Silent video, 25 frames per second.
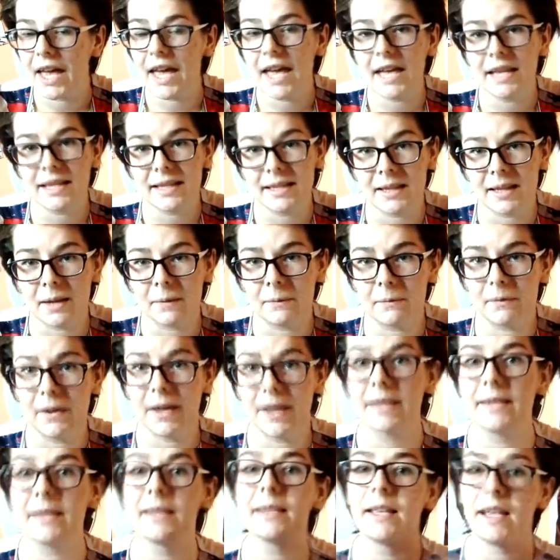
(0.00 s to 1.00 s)
in some
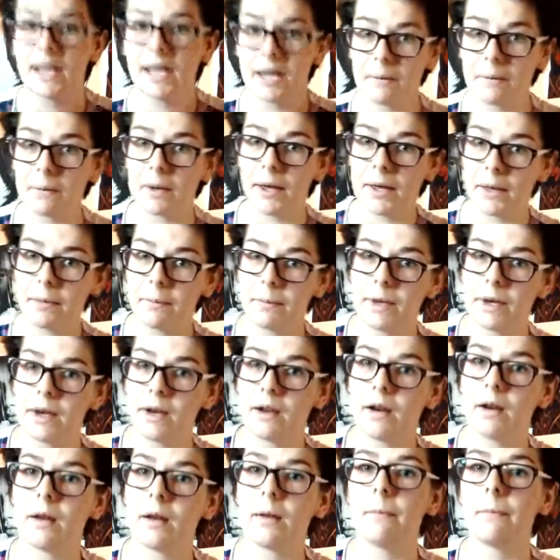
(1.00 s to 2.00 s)
ways, in my
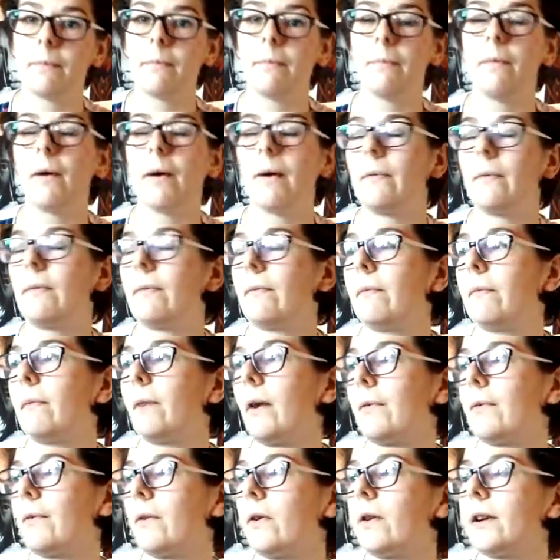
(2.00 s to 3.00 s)
opinion,
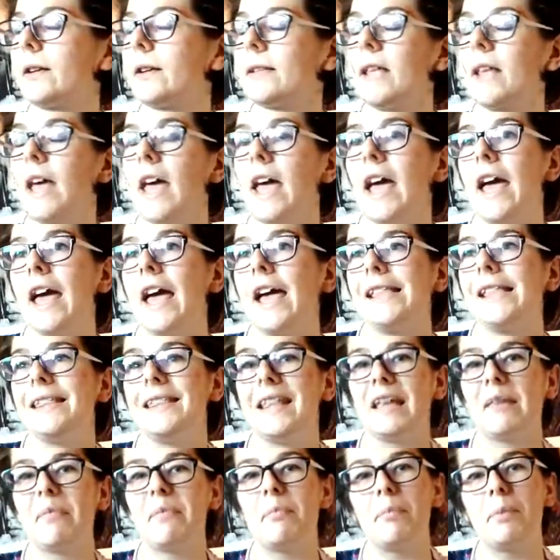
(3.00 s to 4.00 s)
of course,
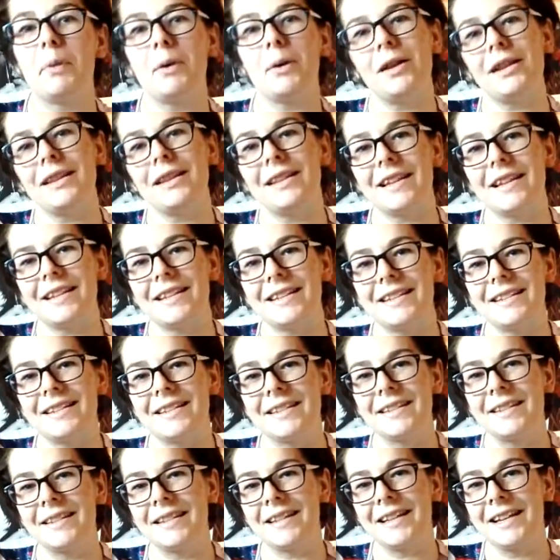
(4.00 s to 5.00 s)
they pulled
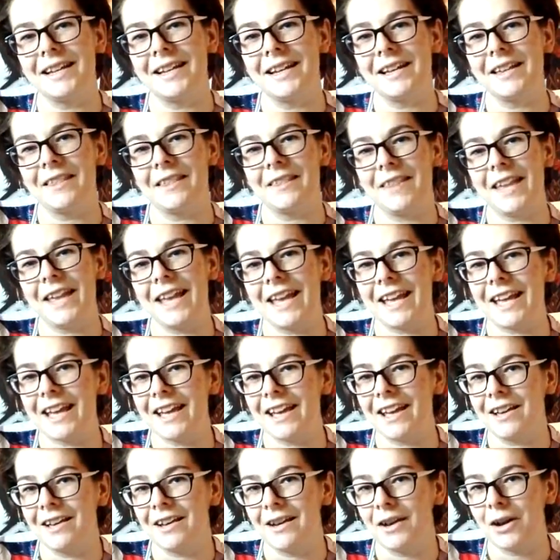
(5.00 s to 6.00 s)
this
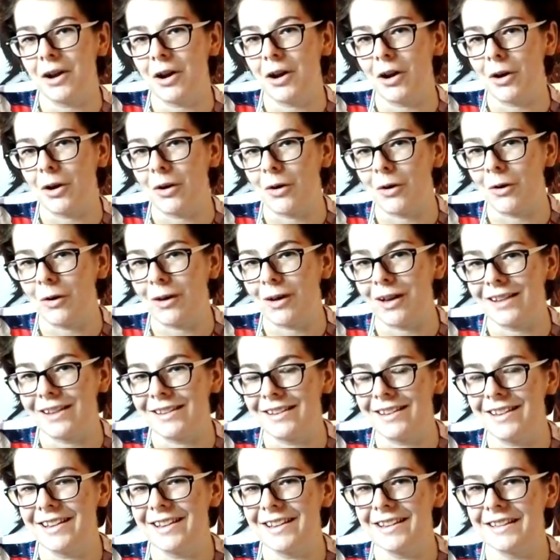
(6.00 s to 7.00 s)
thing called
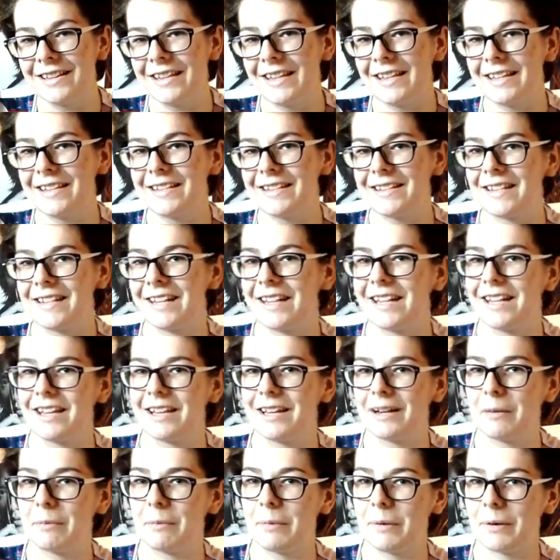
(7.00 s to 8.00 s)
DC
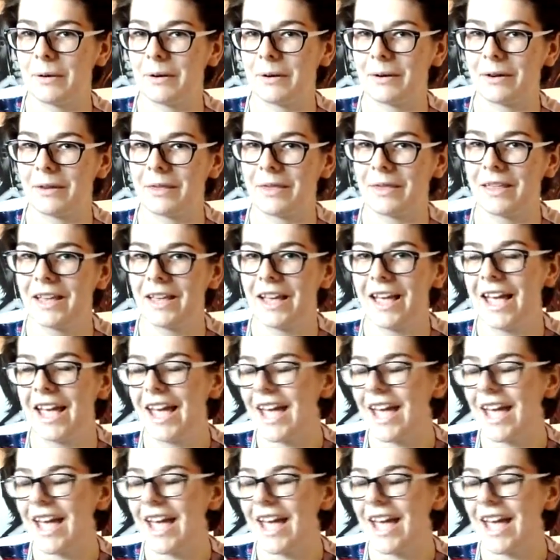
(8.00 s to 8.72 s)
Rebirth.